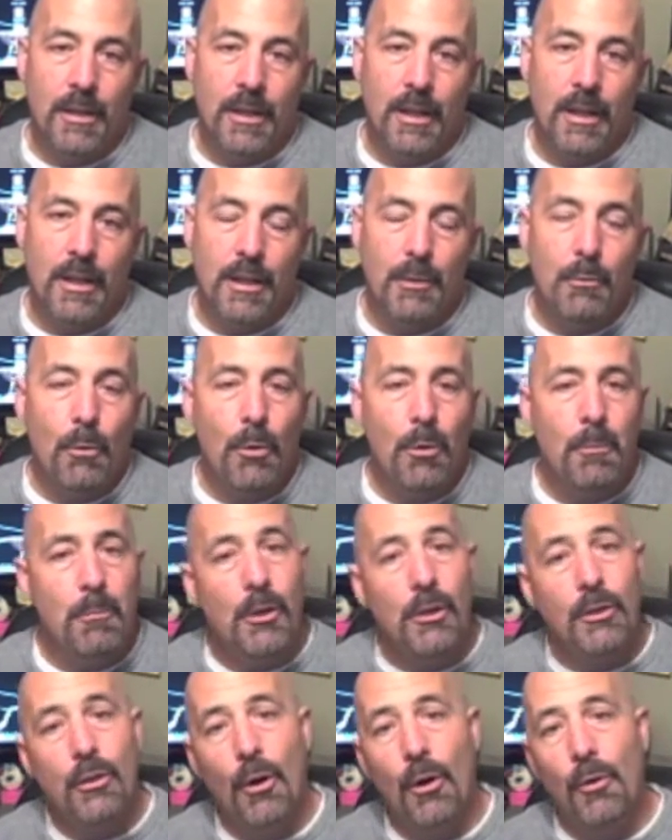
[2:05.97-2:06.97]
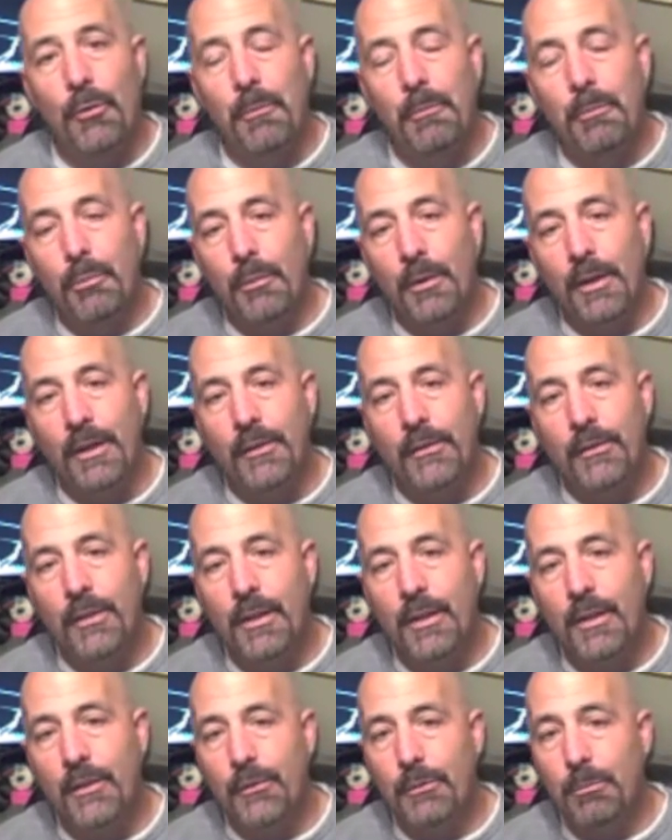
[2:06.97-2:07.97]
And he wrote a book called The Prince,
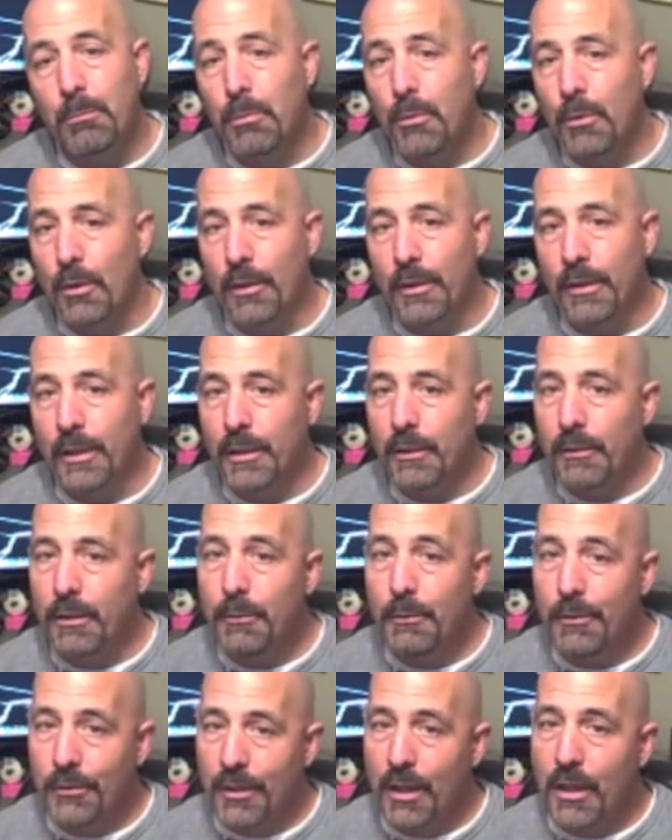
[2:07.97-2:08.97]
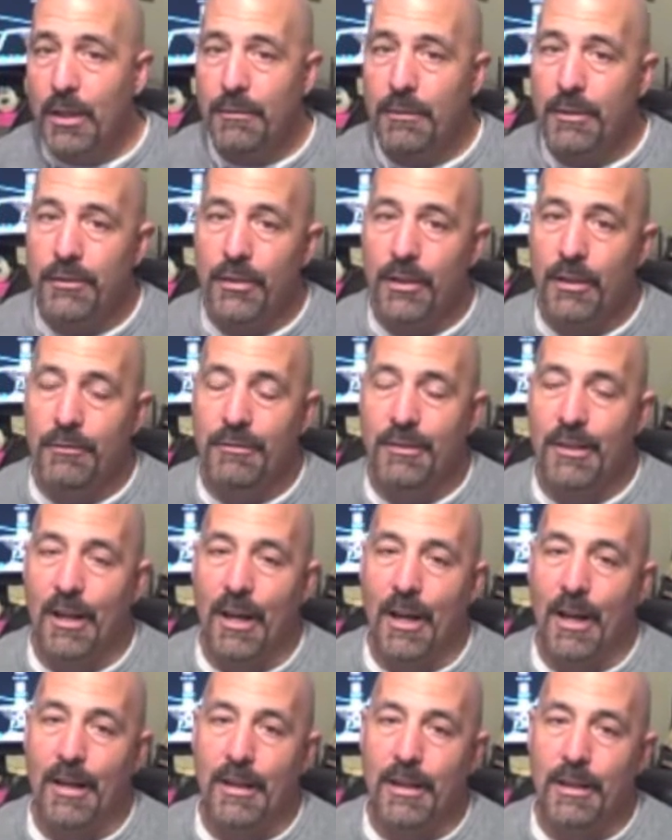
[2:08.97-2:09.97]
and in his book, he was kind of a tough
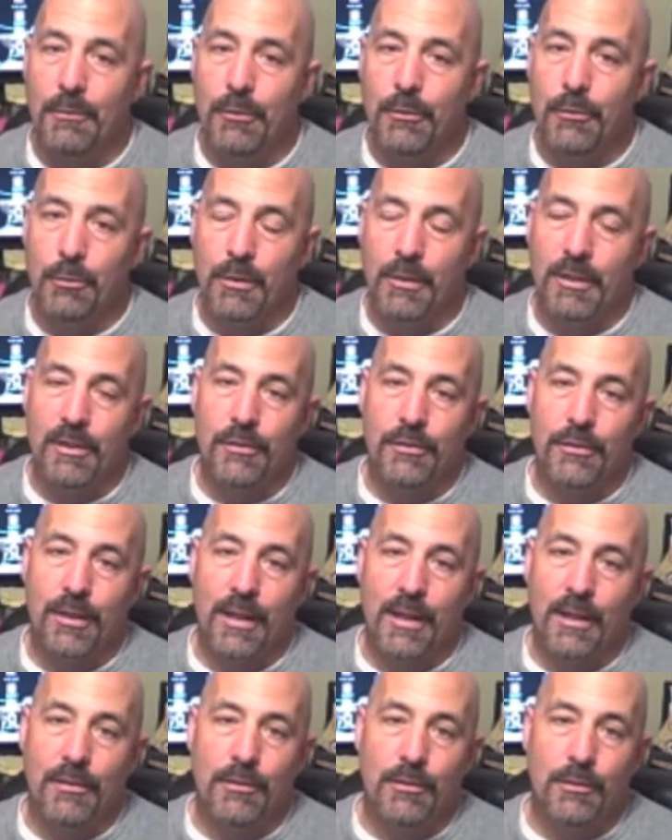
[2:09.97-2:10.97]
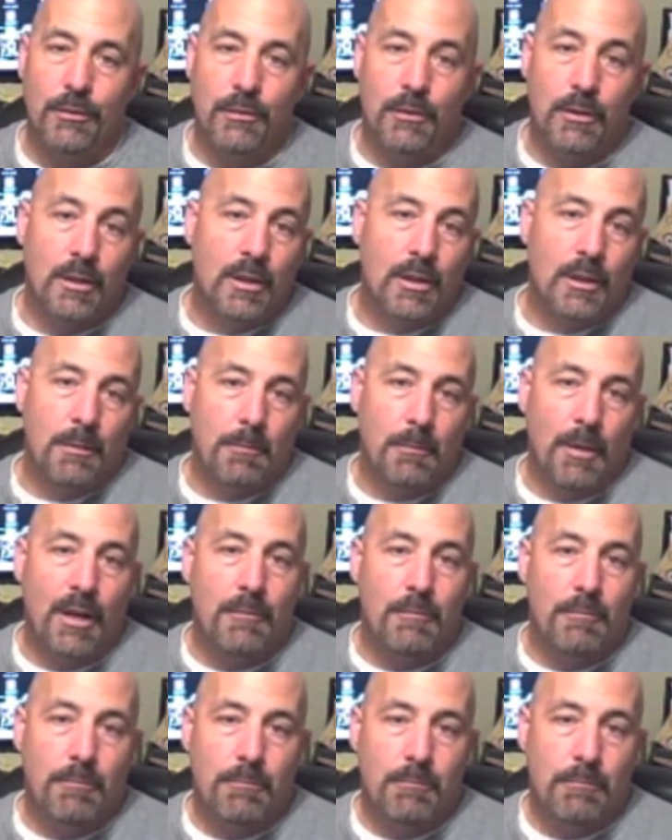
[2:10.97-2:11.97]
guy. He was one of these guys who
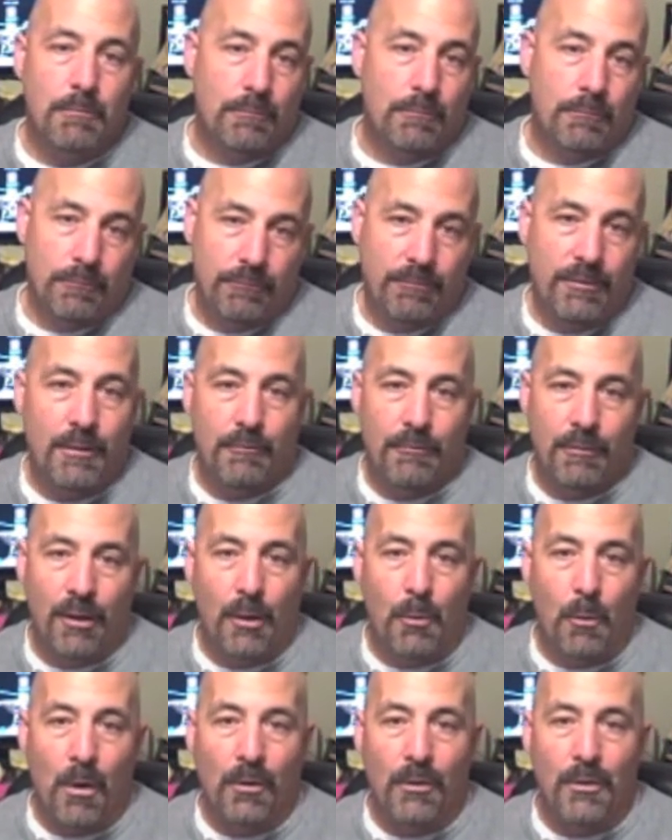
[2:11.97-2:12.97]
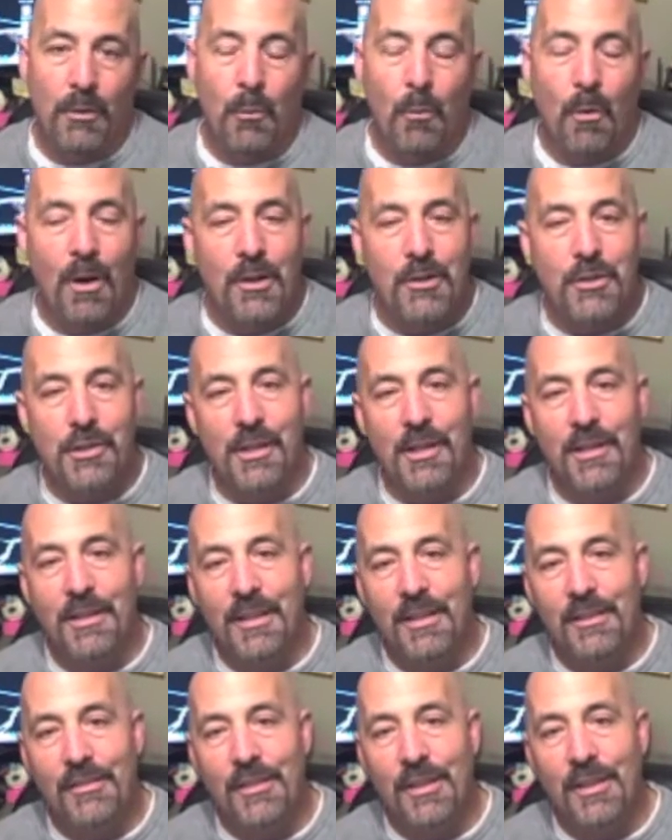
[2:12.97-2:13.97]
might fit very well into Washington,
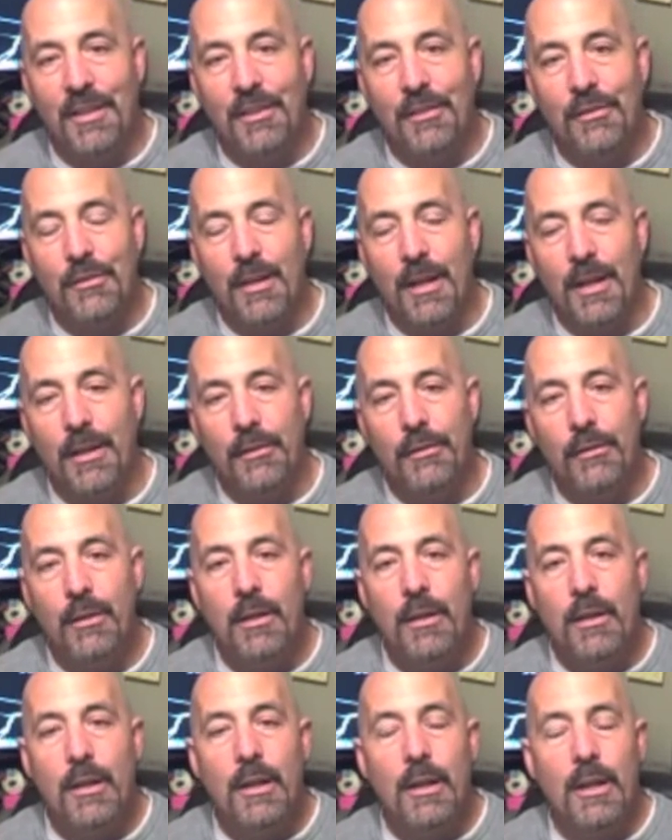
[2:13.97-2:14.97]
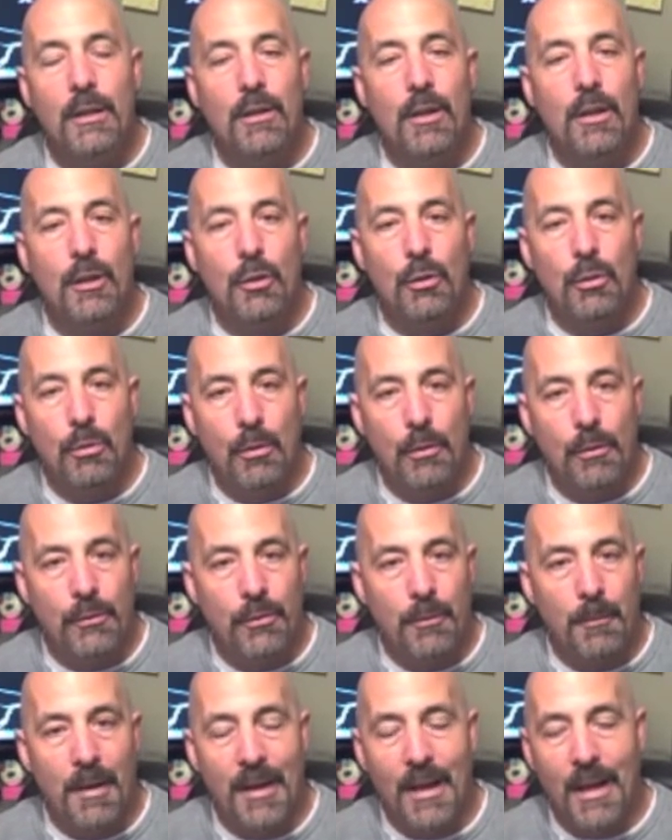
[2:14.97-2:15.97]
D.C. these days. Had a lot of
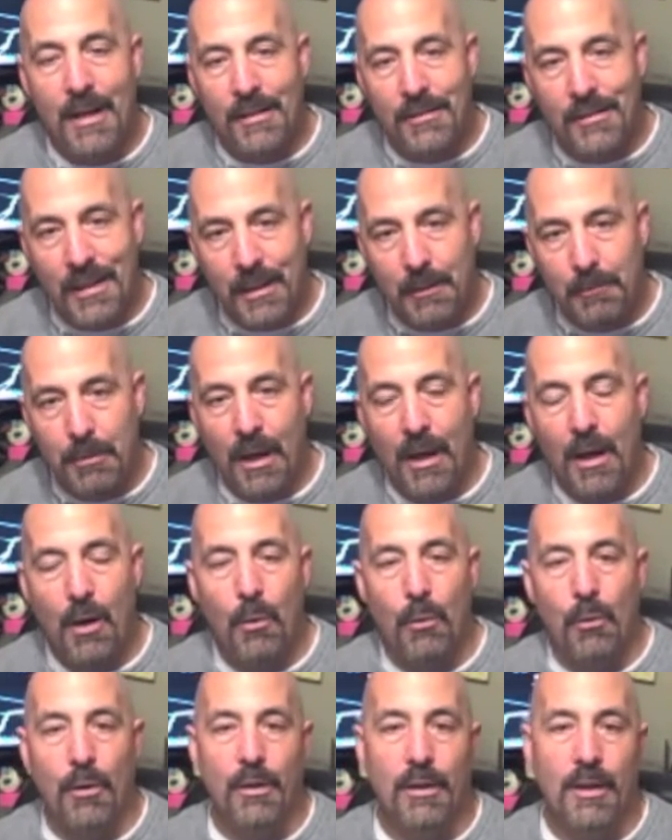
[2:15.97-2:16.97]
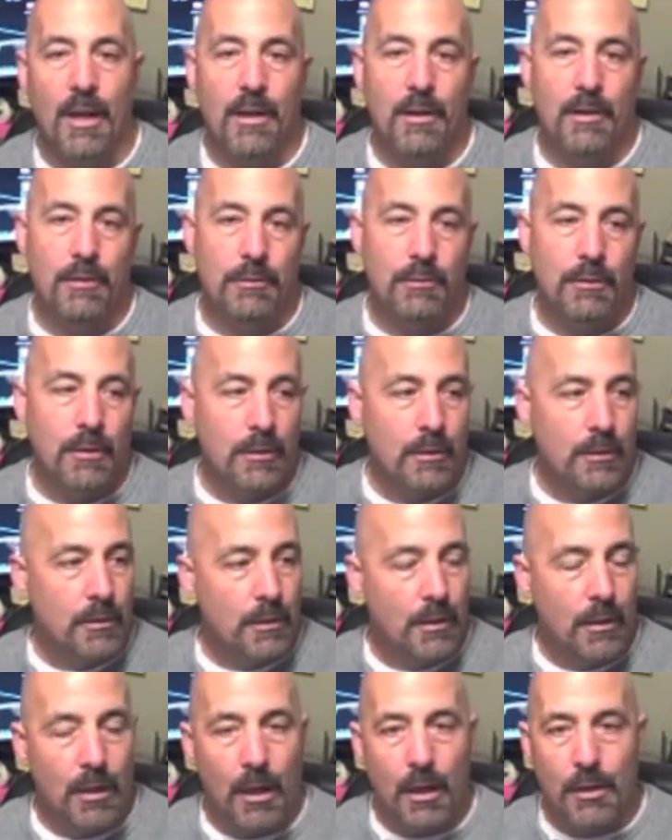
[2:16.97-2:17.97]
quotes about how to take power and how
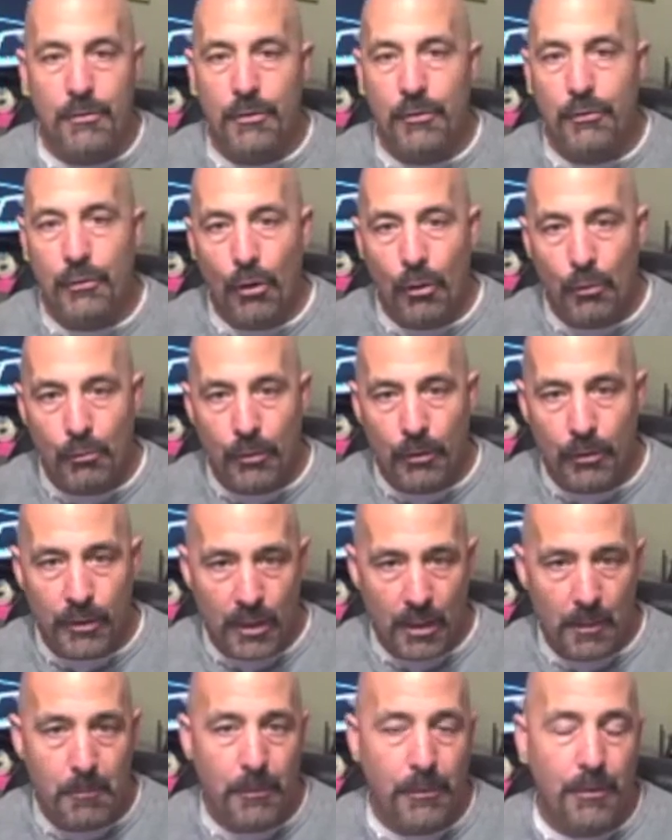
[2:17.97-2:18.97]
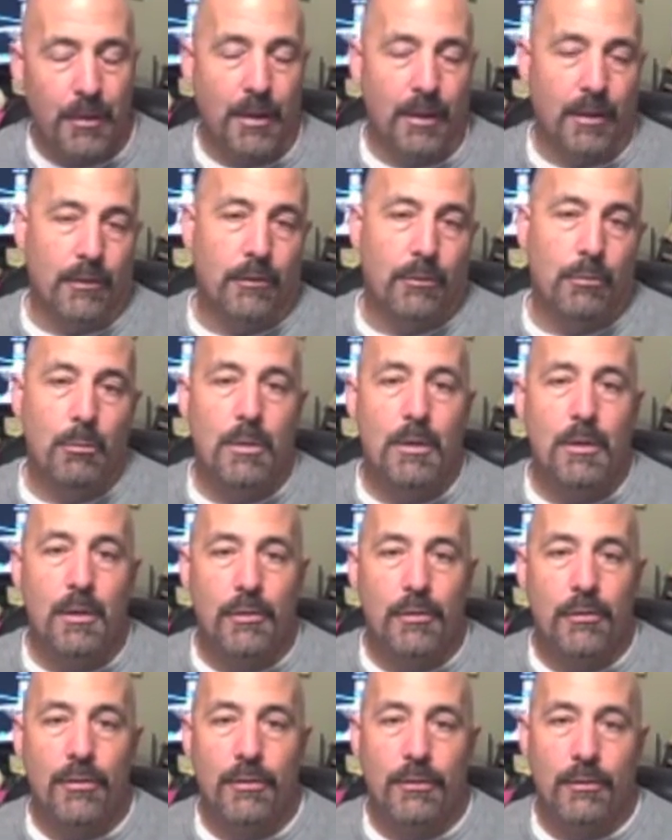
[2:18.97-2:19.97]
to just overcome things. One of
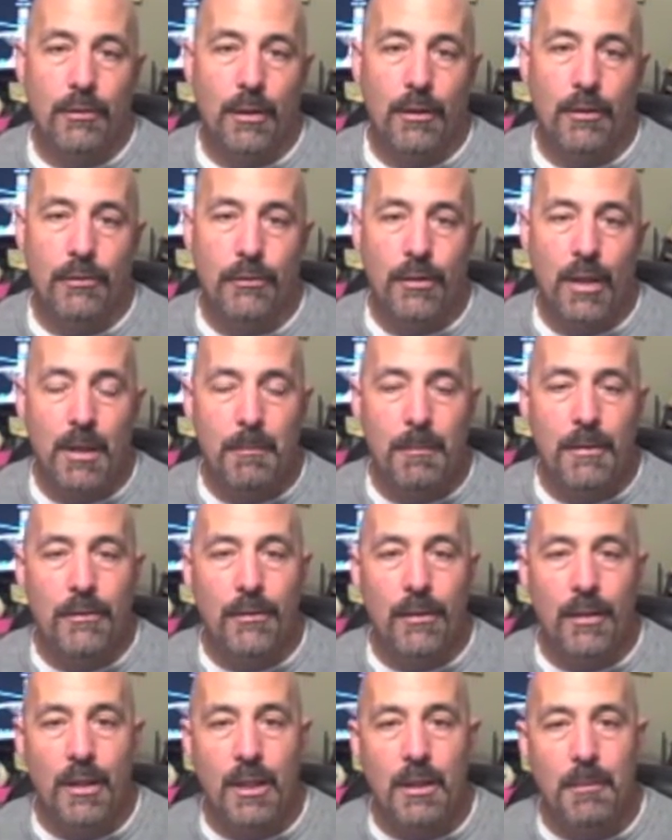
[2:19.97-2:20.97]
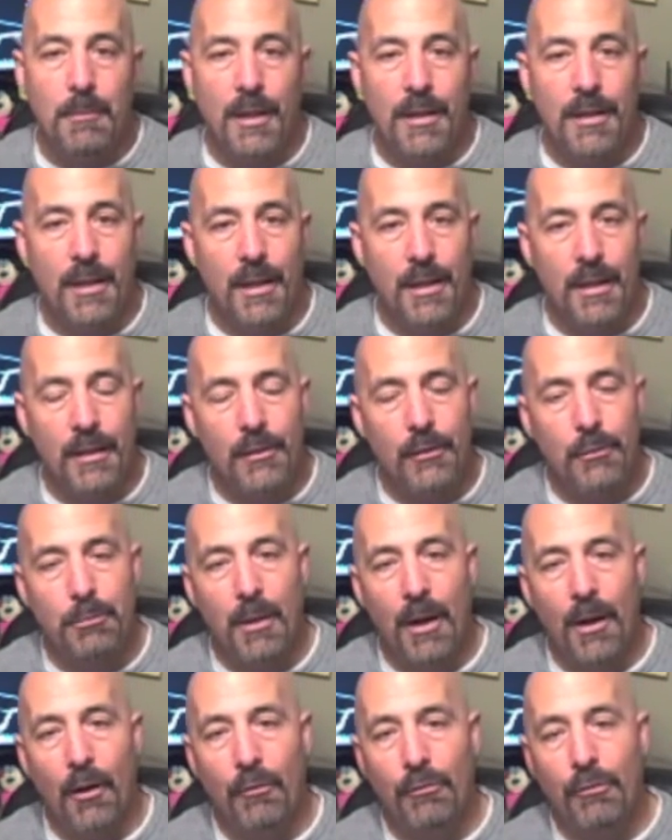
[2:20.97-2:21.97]
the statements that he made that I think is
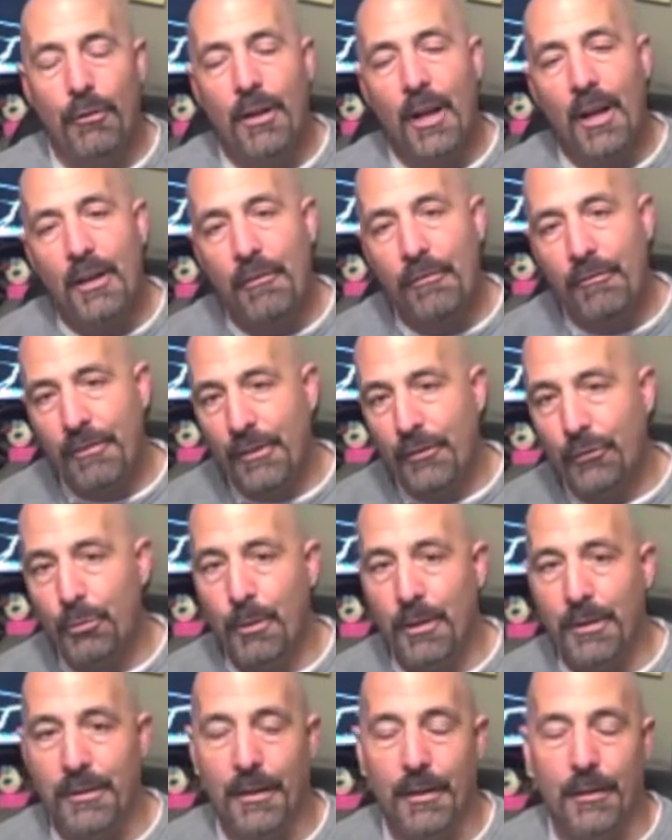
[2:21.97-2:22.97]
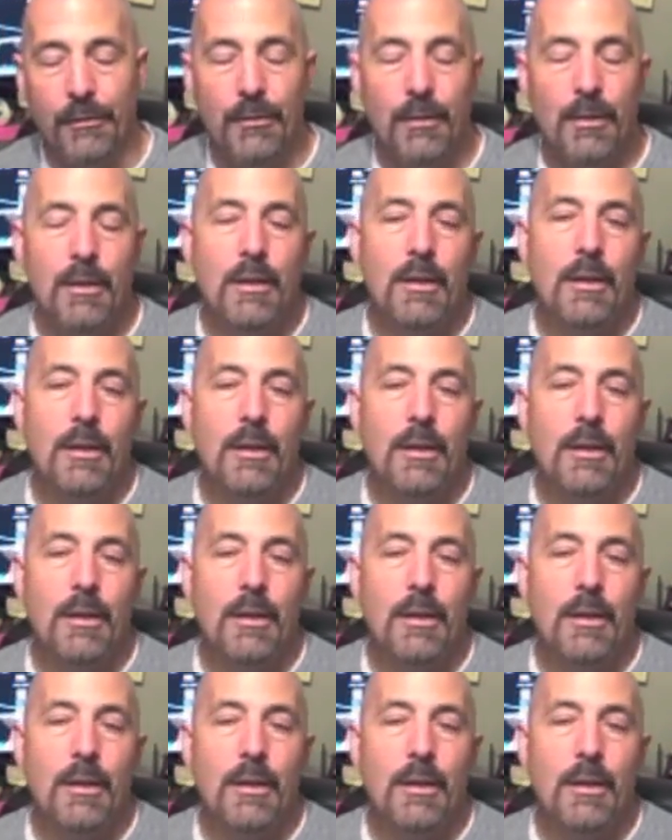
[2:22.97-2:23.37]
powerful kind of fits with this.